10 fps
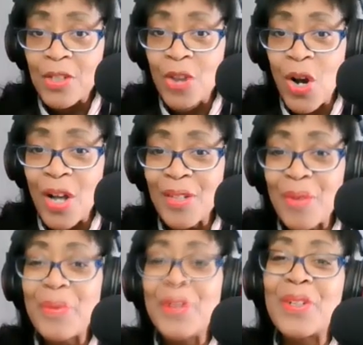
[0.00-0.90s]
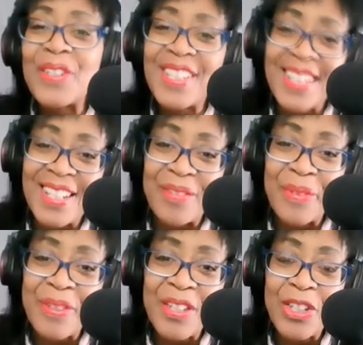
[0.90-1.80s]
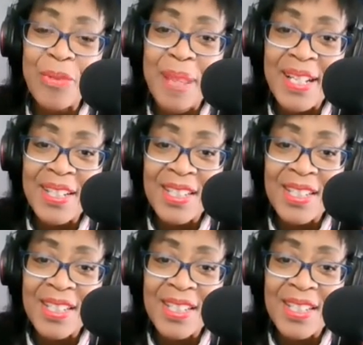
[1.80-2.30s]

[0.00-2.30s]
Dawn Wilkerson with Humane